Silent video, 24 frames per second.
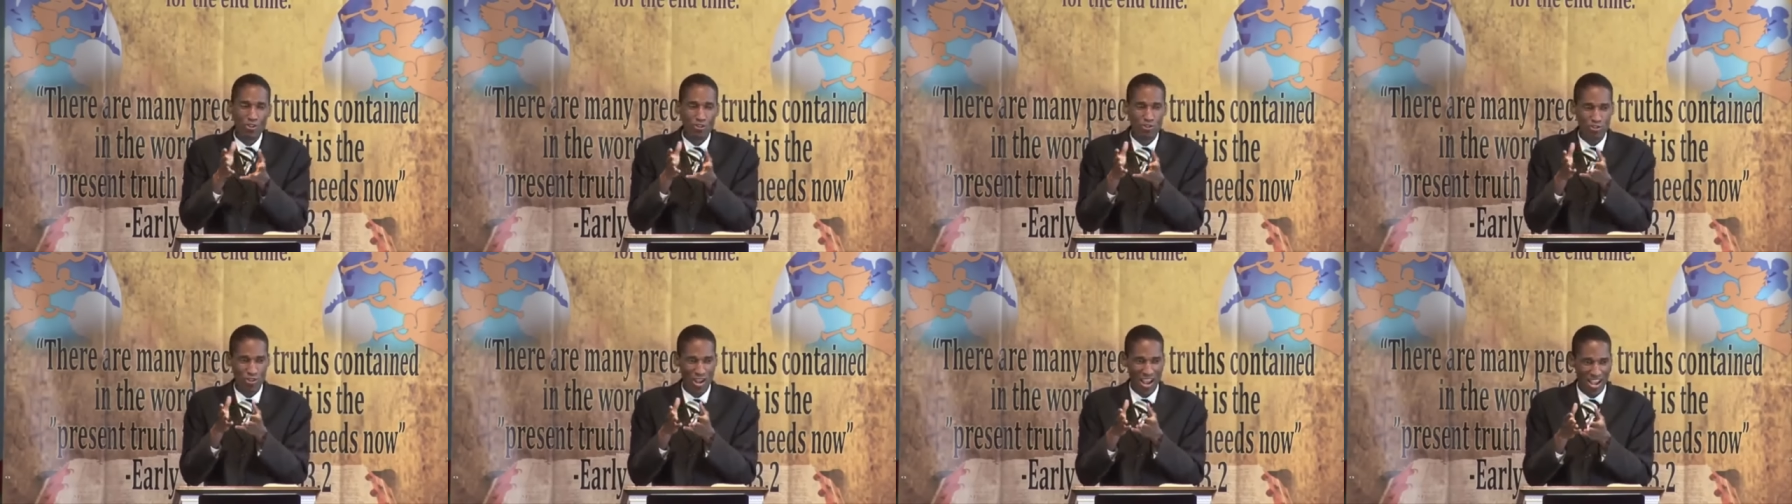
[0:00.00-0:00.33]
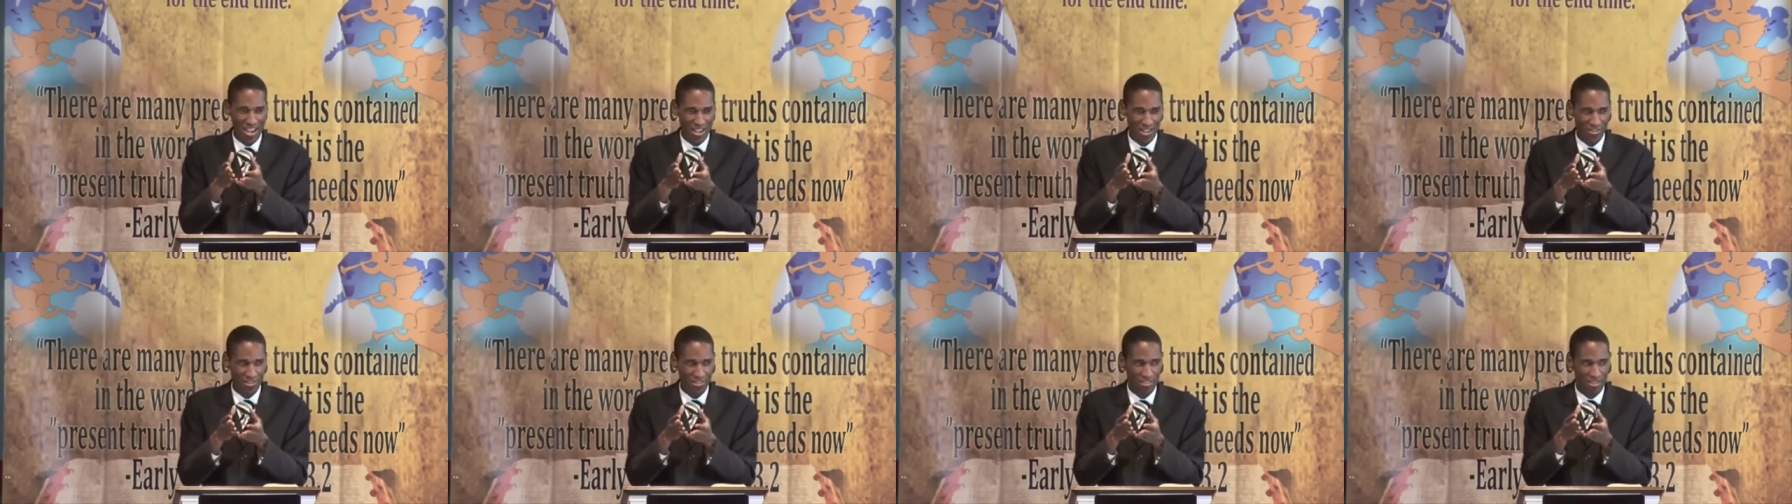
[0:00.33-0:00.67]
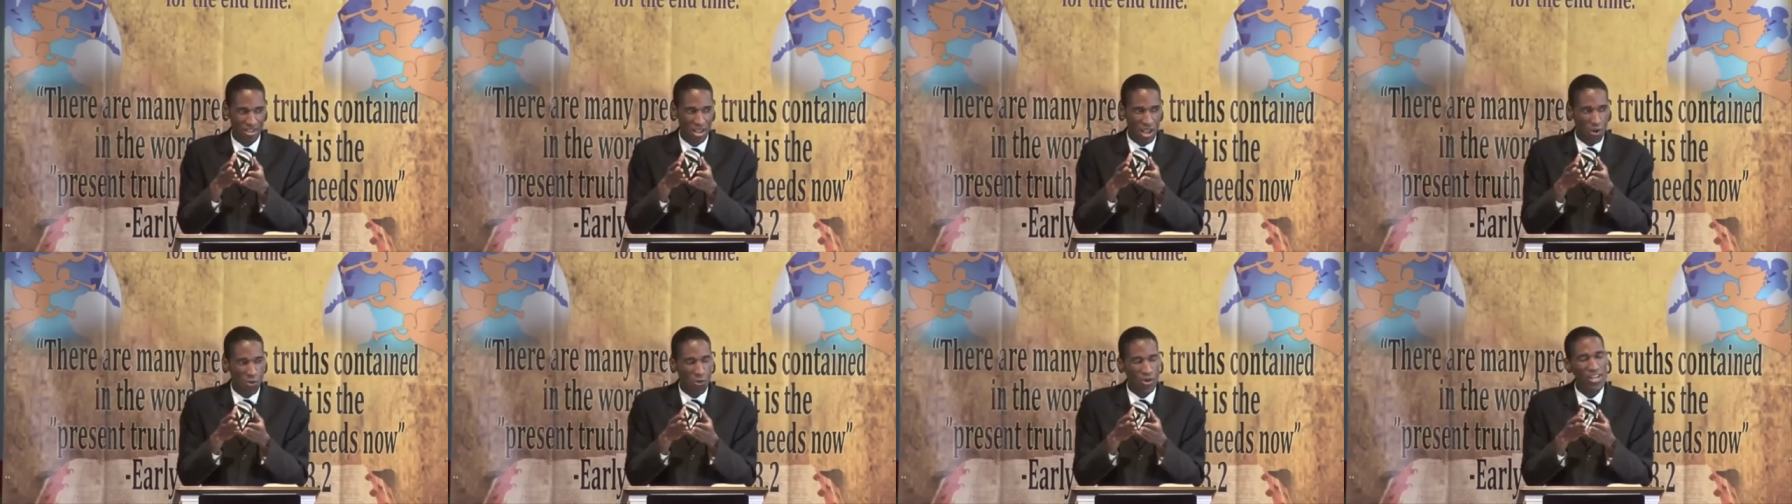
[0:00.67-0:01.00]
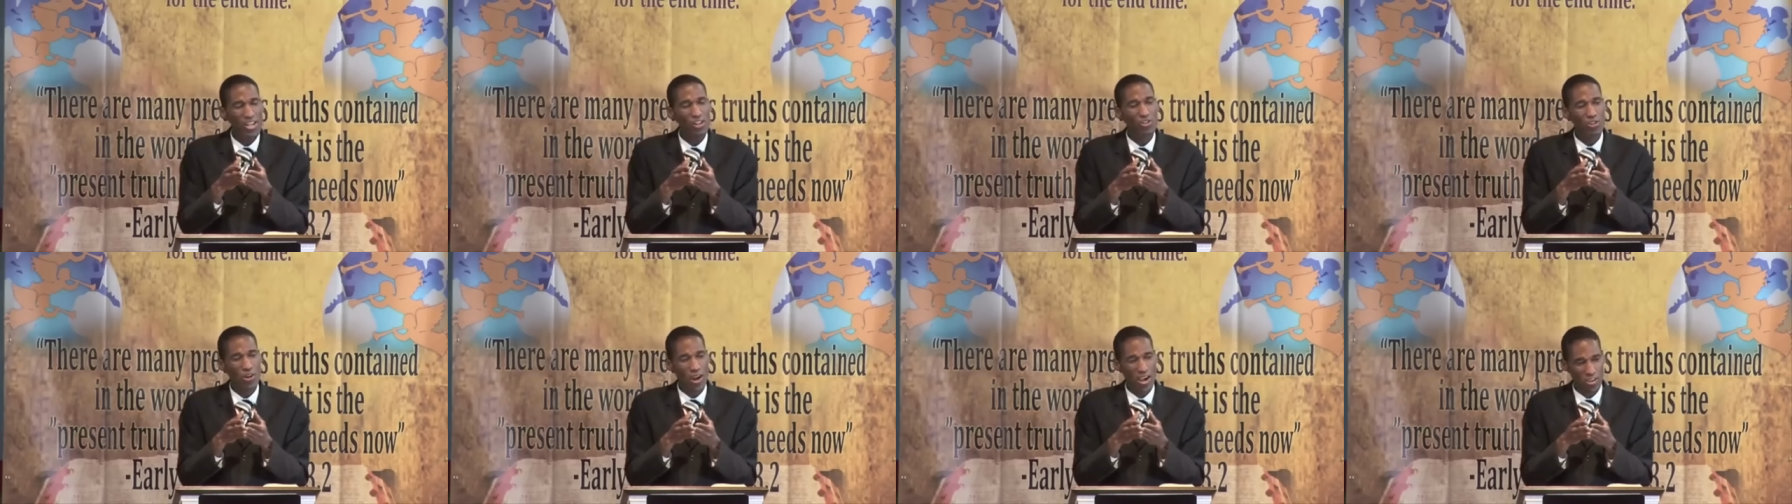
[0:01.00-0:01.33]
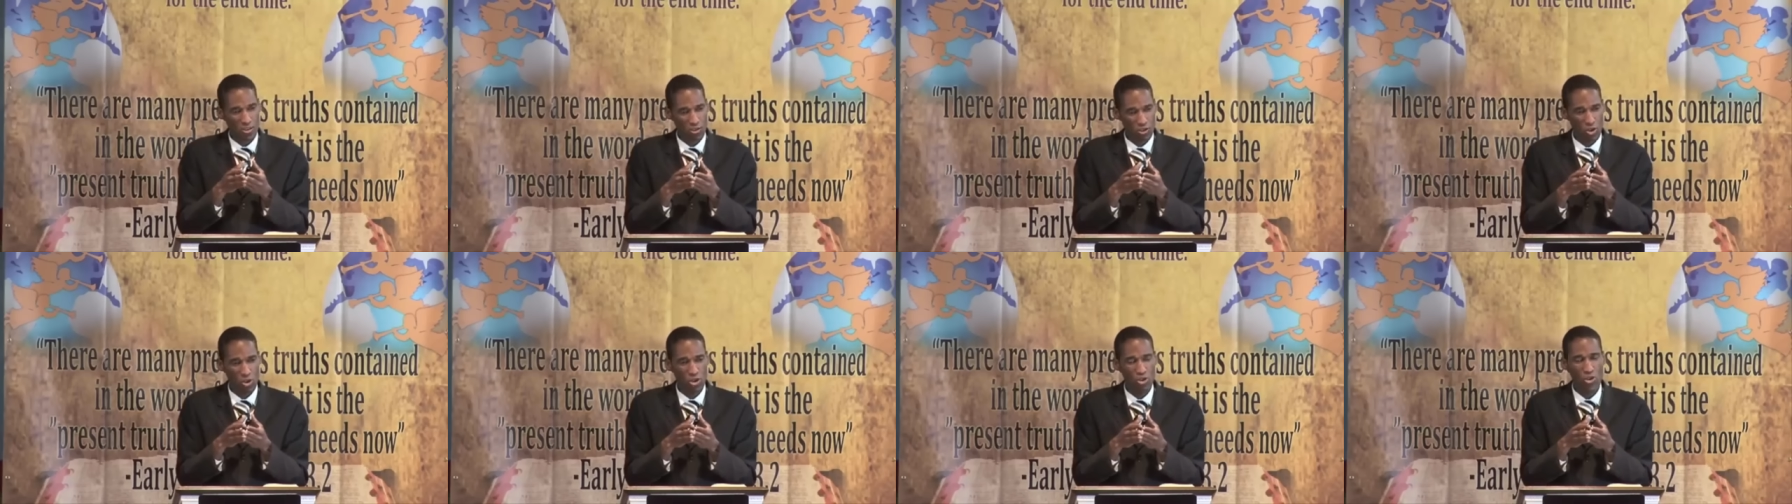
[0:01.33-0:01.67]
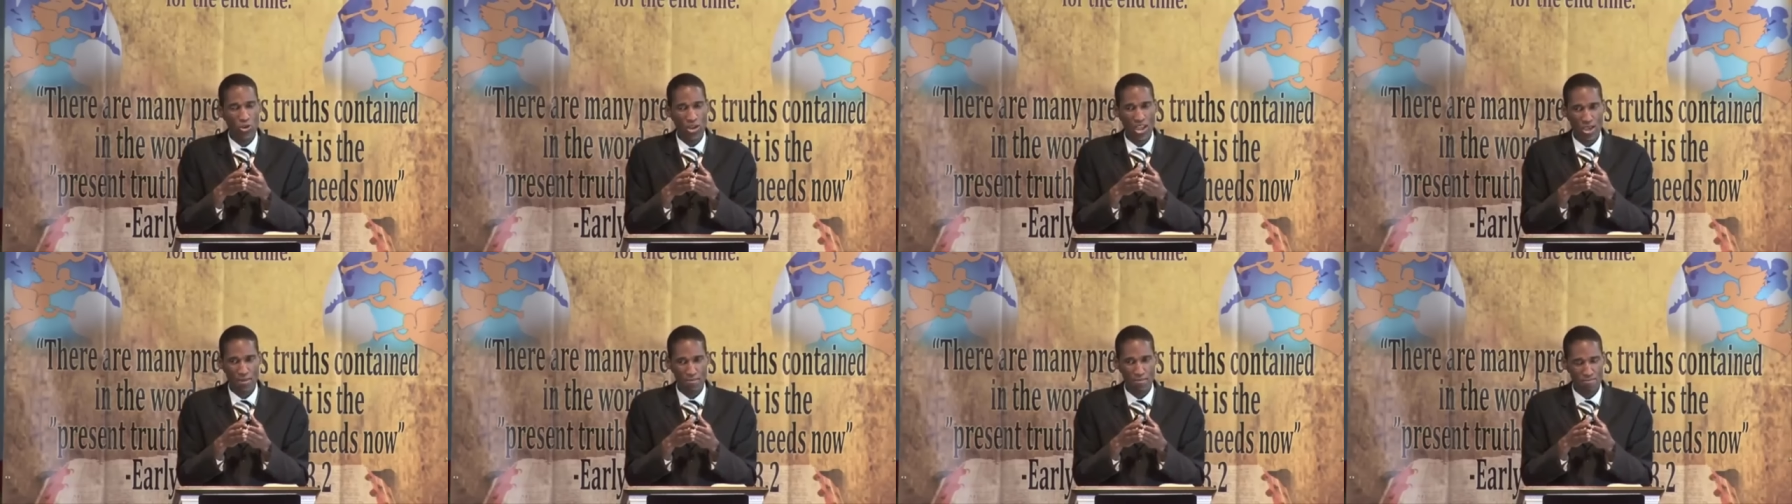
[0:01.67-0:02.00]
Christ, what did Christ do to
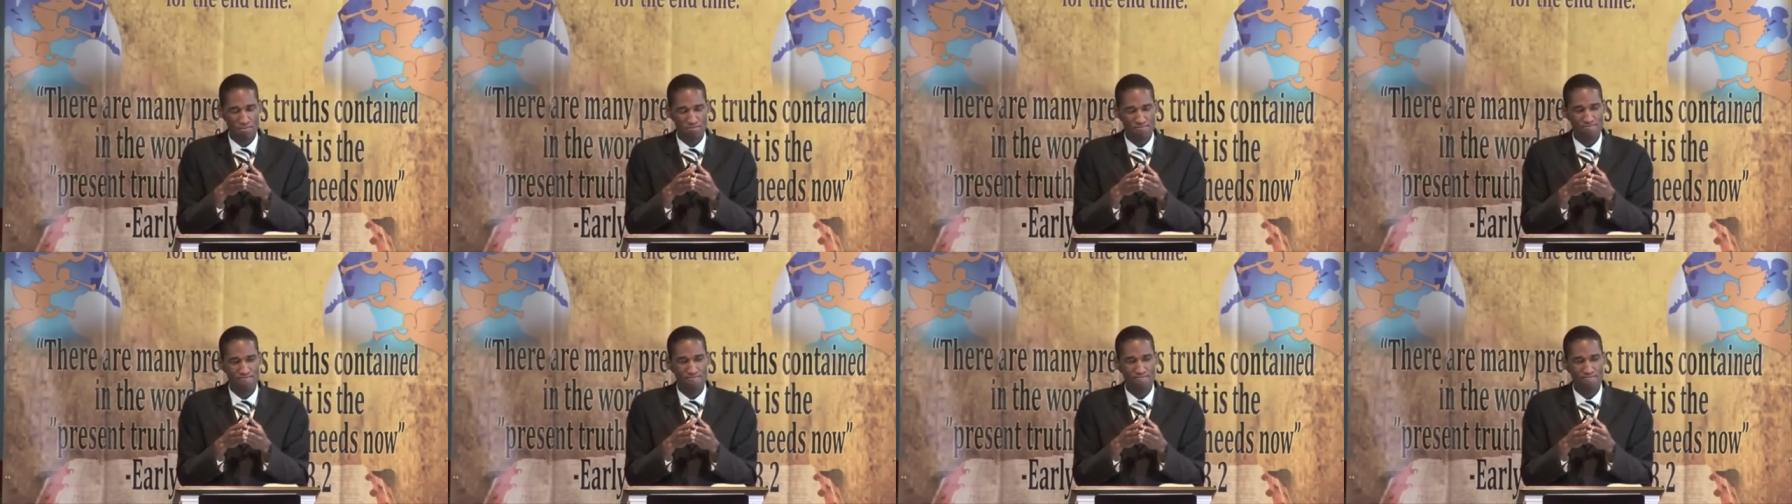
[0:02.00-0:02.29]
him?